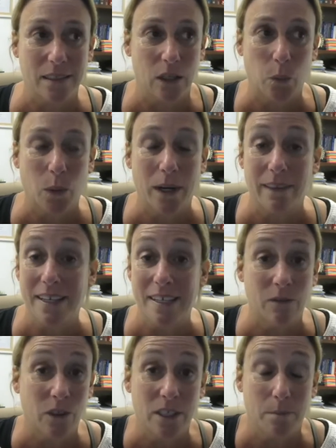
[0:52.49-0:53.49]
you know, one of
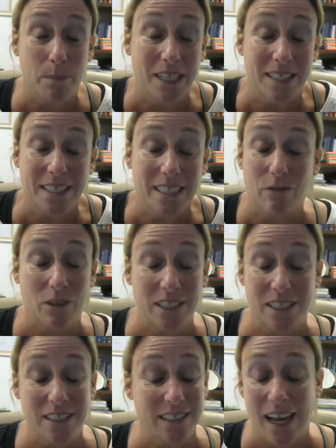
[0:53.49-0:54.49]
the biggest
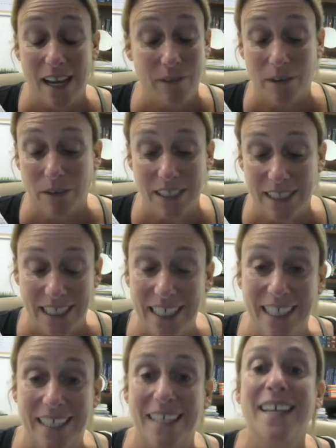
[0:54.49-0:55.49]
differences I've ever
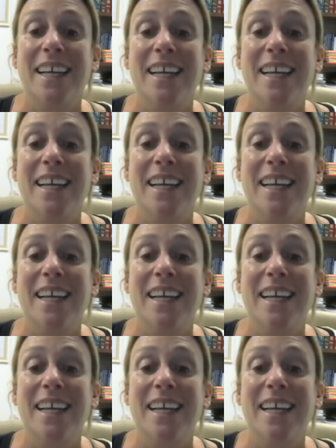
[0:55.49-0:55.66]
seen